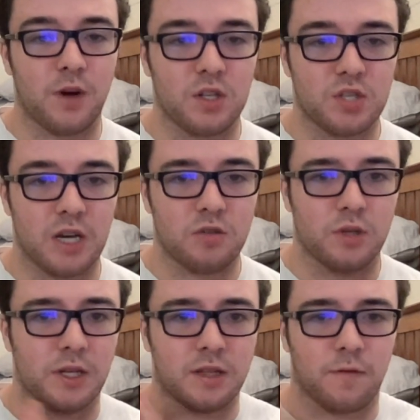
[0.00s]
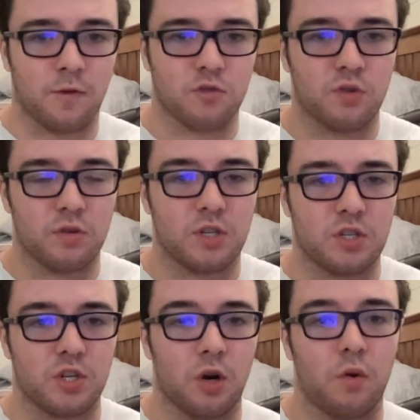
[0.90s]
side to it, like the first trailer
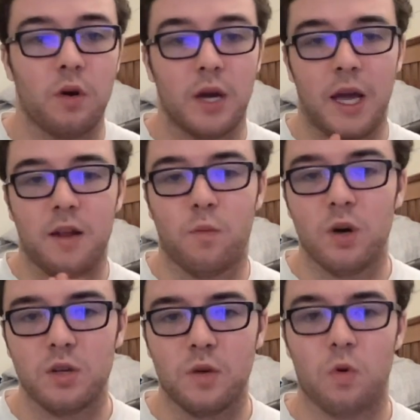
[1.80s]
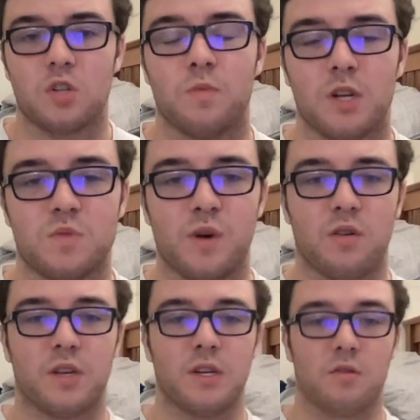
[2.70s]
did show, it worked much
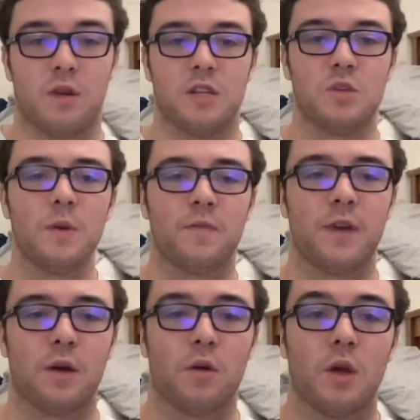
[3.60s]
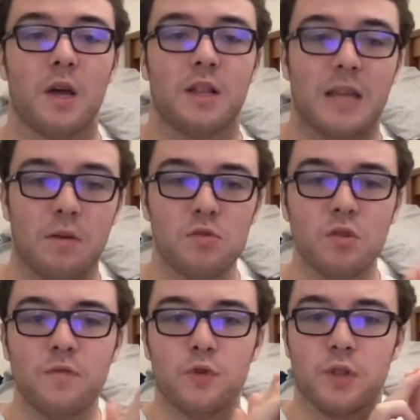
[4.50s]
better here. And to be fair, that was
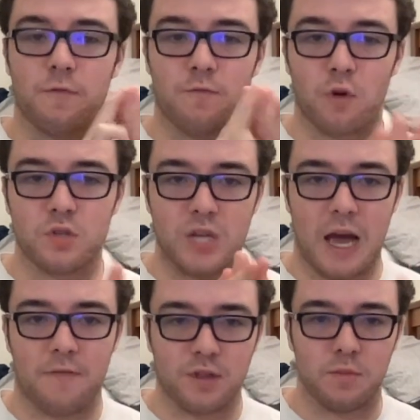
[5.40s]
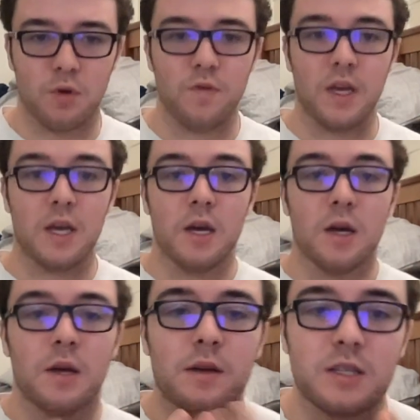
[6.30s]
only for the first half of the movie.
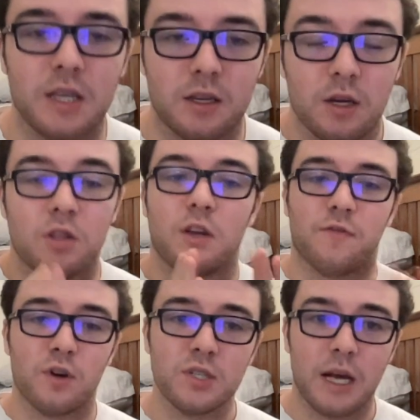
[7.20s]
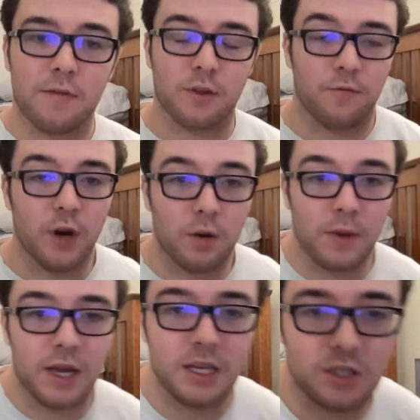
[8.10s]
Because, like, the first half of the film
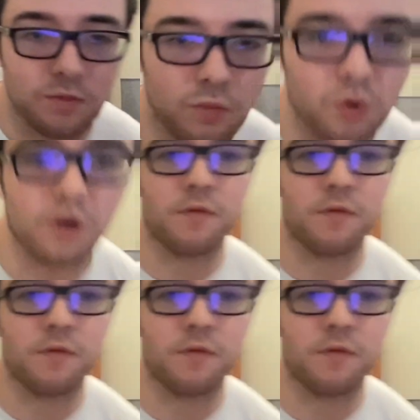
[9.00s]
is more